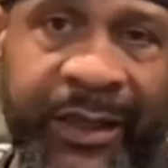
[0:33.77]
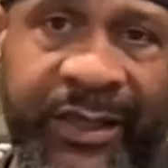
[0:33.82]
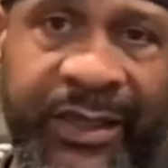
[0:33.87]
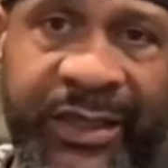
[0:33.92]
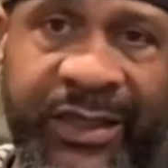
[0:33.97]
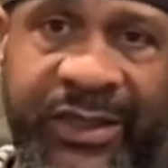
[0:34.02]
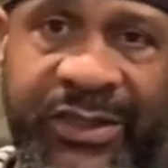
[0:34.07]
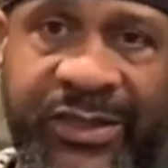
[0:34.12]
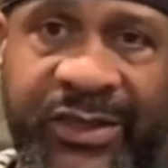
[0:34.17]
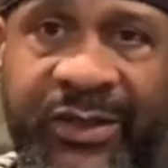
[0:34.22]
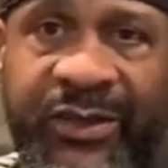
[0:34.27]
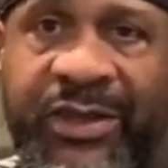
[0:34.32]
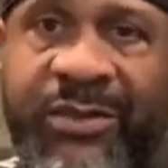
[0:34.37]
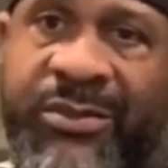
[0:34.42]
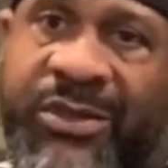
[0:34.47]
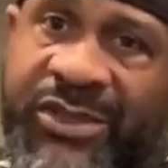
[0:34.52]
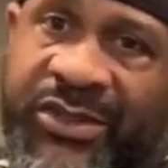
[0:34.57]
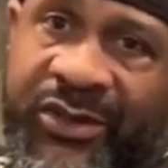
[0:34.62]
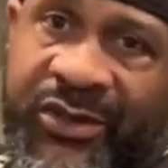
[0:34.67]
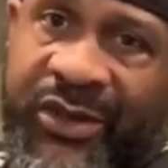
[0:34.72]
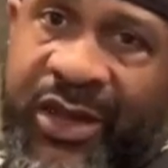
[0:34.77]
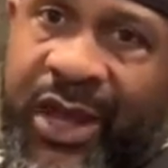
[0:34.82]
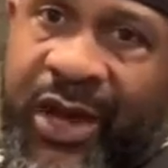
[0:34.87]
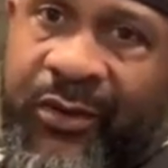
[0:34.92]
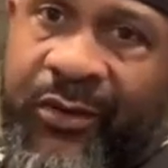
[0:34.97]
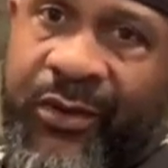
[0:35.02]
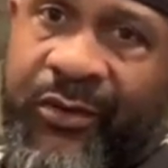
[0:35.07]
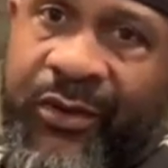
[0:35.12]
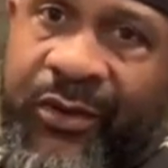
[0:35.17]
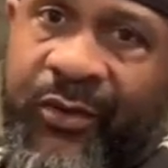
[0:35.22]
So let me show y'all
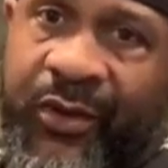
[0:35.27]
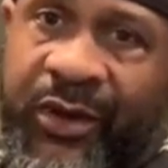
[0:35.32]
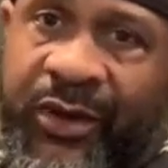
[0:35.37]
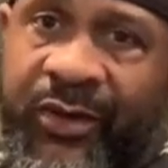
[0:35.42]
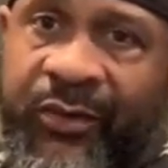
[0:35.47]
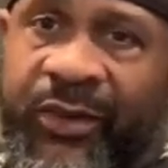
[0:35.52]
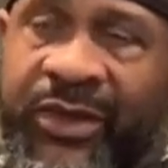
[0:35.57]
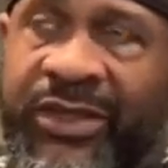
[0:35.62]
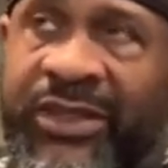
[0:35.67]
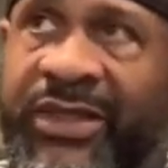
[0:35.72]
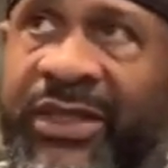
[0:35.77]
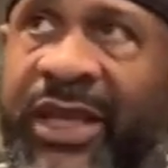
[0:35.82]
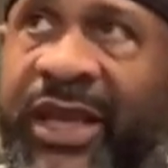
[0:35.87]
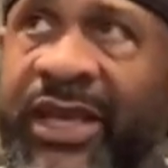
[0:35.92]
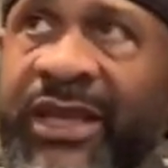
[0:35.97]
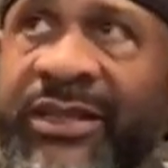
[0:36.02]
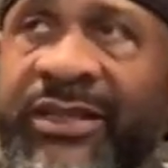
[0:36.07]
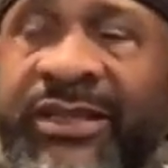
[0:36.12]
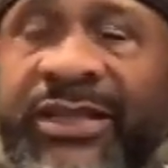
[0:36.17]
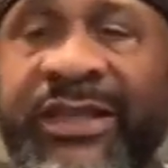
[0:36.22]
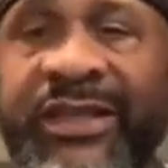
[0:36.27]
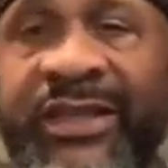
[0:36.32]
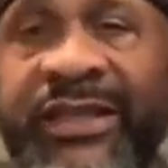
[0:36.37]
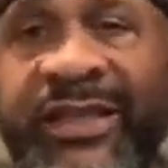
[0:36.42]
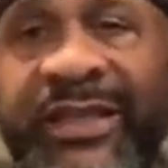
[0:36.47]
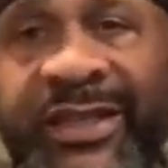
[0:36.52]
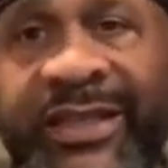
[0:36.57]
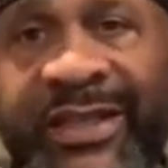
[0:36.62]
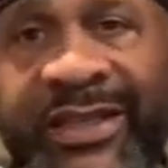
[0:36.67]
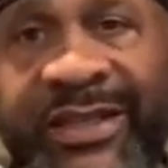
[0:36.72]
what we're working with tonight.
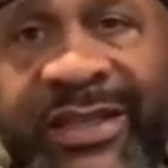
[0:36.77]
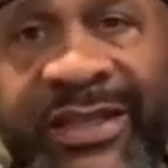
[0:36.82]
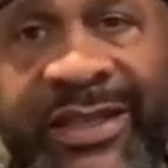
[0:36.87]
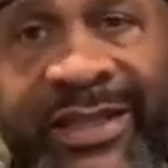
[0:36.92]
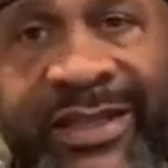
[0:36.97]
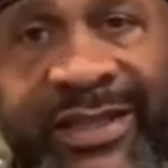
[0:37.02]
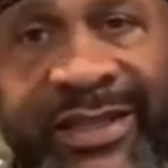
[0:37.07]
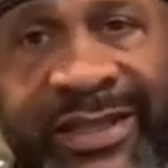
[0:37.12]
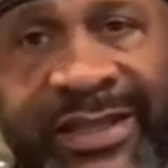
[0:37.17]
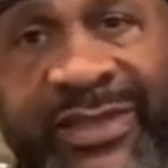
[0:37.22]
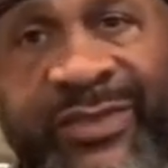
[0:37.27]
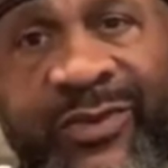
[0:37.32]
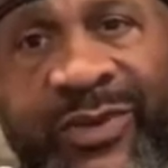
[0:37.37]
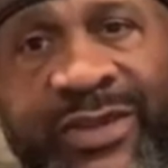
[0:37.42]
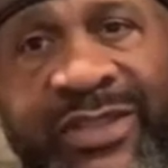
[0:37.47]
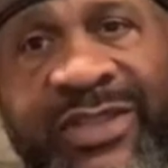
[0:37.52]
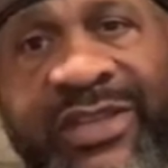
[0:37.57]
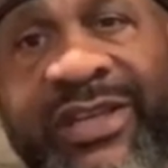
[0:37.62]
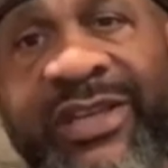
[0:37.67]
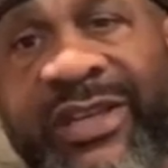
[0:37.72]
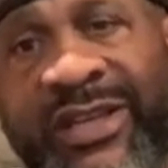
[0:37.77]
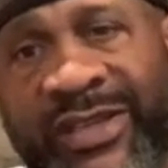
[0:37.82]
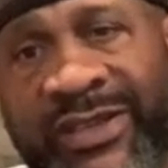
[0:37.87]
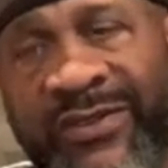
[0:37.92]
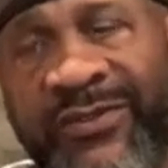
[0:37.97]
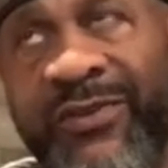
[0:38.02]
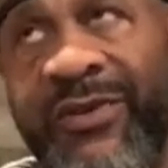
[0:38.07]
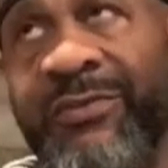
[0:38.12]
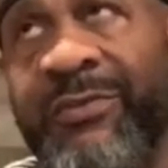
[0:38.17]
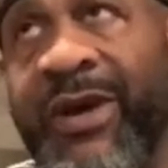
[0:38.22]
This once again is
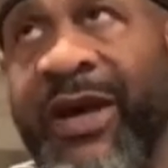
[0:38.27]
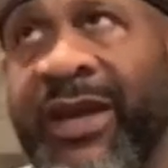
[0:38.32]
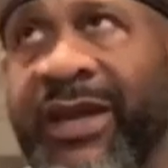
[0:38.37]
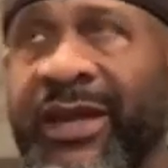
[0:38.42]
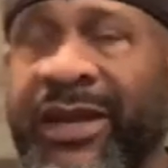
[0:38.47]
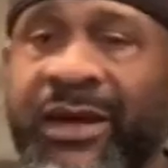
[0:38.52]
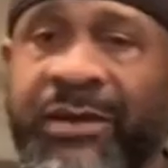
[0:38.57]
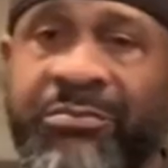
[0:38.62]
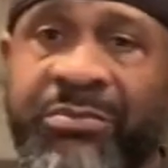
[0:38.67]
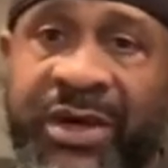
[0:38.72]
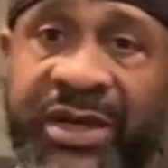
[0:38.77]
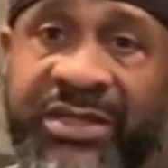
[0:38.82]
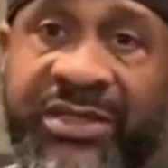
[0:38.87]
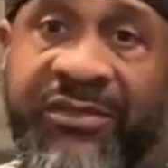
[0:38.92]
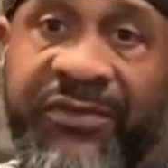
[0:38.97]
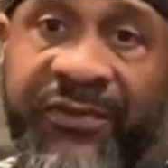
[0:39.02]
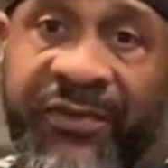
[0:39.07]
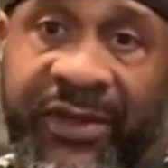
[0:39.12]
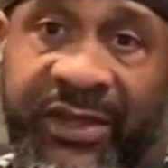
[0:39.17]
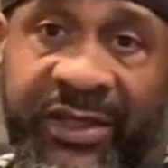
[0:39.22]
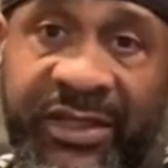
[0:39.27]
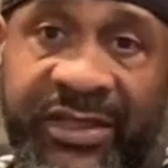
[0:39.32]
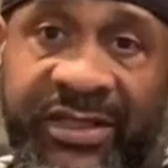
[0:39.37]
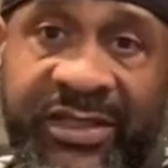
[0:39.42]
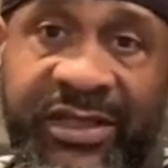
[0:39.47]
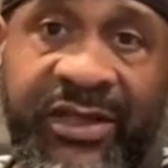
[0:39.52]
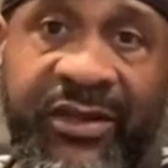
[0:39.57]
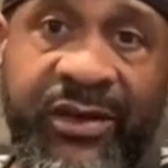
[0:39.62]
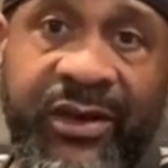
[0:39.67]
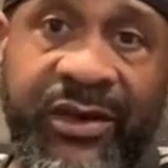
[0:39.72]
for my uh, budget-friendly
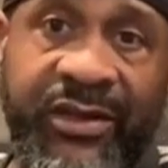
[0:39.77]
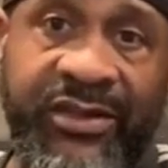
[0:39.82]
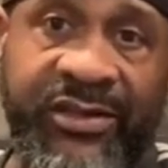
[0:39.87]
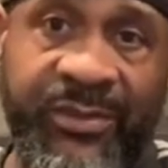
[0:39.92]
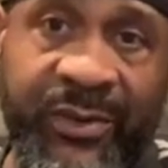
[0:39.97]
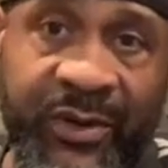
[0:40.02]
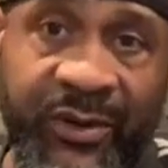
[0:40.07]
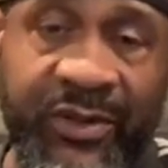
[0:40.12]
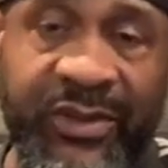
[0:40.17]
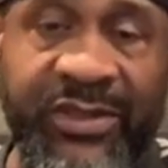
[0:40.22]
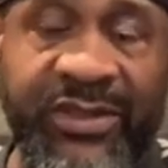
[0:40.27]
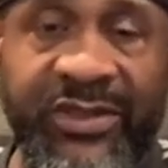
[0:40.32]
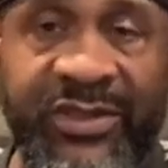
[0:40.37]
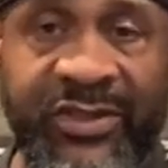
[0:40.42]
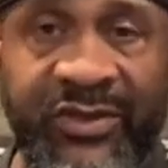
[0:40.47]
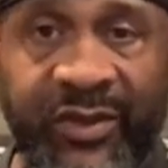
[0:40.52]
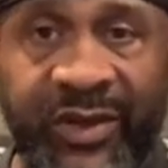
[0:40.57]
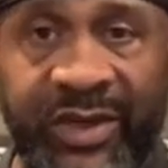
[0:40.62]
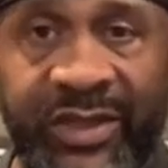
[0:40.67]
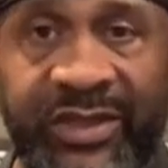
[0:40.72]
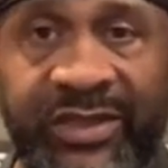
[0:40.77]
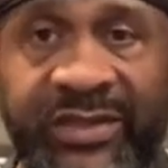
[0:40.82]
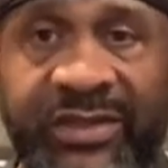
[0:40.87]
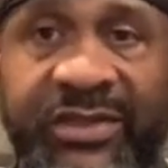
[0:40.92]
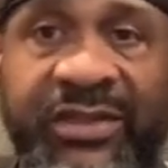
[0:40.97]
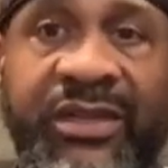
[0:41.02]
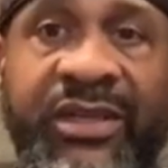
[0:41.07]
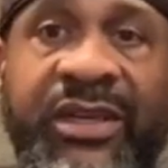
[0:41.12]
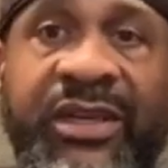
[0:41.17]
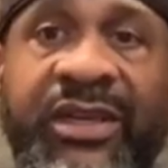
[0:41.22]
cigar smokers and drinkers
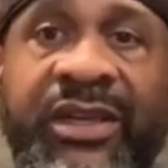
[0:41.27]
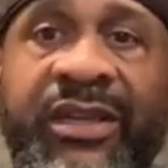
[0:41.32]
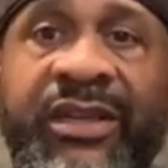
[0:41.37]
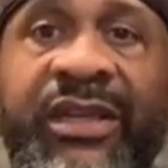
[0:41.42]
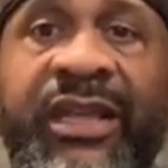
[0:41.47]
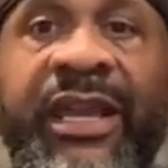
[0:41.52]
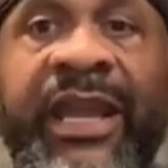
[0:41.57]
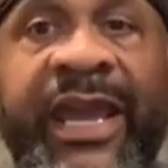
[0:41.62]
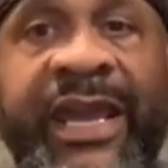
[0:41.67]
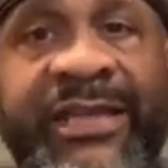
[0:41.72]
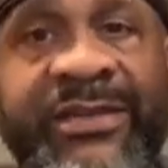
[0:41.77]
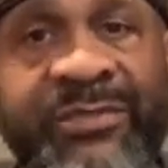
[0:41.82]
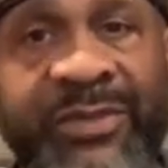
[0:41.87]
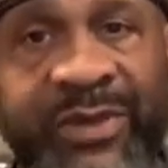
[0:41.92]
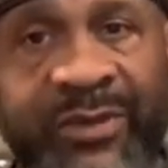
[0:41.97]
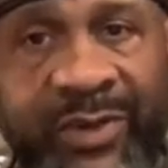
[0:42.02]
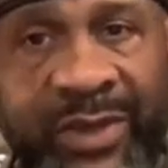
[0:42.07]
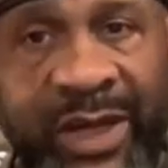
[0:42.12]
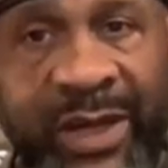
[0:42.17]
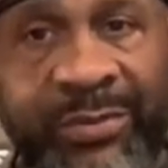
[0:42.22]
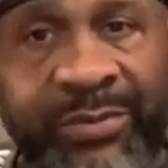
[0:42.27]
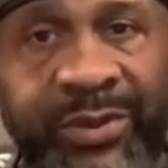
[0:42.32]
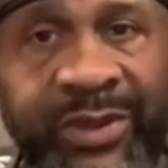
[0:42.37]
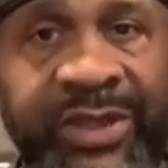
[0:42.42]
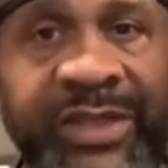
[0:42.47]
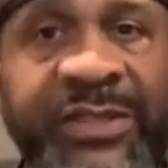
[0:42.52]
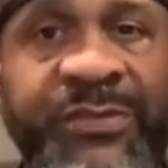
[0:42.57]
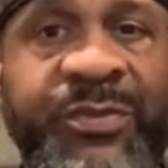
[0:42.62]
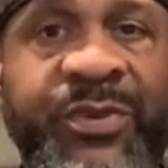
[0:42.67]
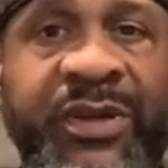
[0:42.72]
that asked me would I
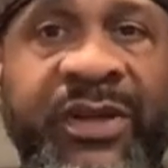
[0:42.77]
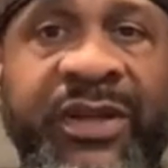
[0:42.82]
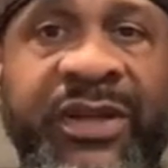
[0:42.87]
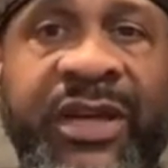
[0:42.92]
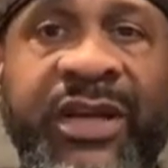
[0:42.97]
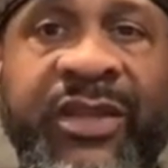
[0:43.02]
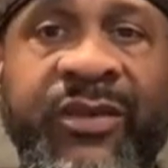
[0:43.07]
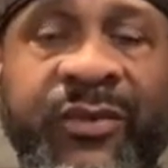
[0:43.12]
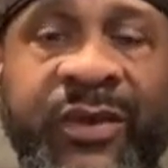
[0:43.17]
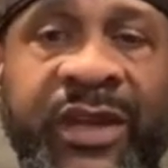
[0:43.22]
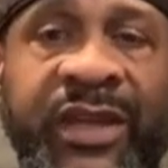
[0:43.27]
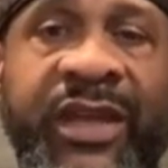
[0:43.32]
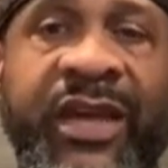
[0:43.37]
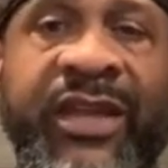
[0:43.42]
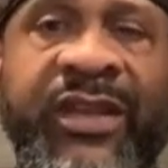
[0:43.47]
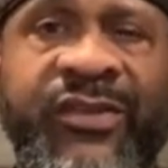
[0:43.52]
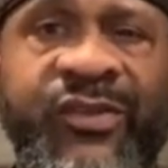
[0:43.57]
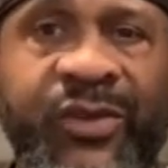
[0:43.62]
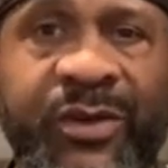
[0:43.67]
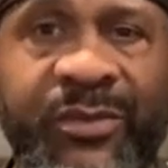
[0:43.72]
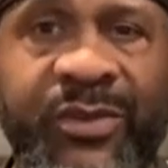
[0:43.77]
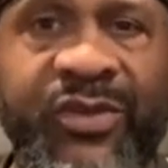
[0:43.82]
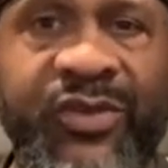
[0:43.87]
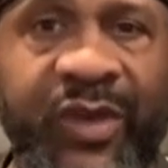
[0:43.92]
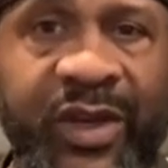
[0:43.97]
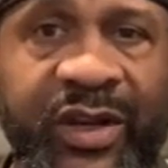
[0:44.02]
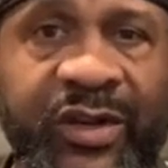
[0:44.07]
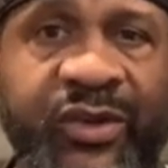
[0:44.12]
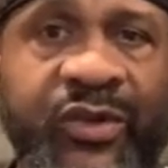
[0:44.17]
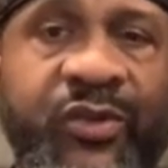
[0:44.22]
please put another one together. So I'm gonna try
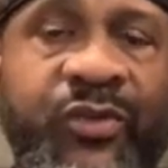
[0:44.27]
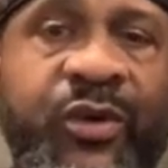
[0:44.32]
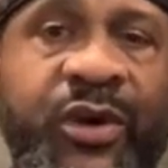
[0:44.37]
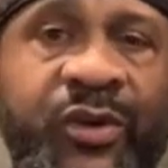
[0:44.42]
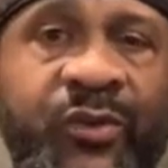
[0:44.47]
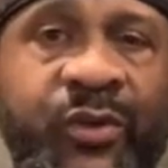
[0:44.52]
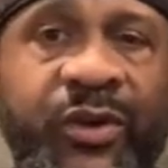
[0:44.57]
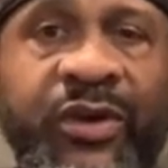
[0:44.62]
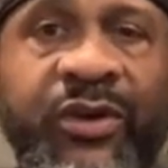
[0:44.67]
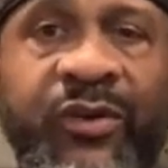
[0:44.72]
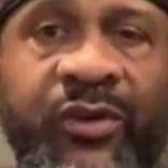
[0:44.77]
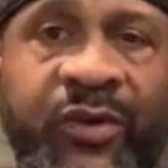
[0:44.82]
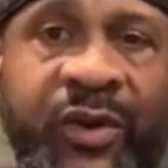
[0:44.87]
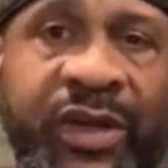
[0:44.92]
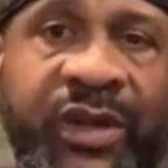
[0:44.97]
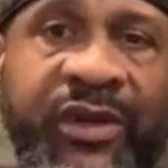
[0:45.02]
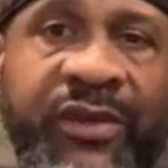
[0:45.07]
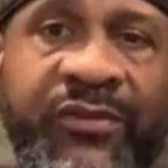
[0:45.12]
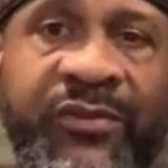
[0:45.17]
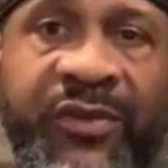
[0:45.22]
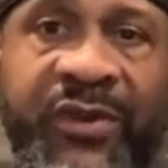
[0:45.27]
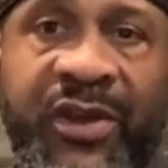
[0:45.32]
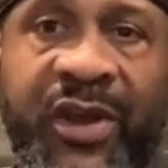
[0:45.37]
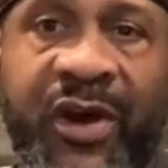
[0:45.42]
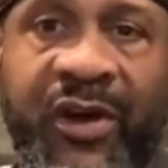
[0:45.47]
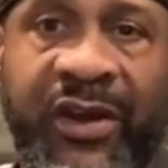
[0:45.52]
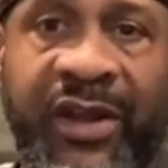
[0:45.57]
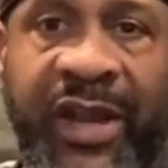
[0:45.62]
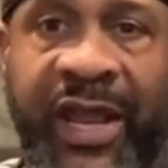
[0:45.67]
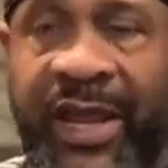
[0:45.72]
to do one real quick here for y'all
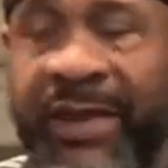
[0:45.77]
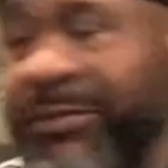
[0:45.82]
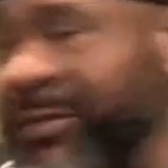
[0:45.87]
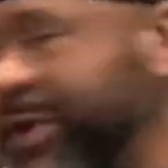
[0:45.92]
tonight, man.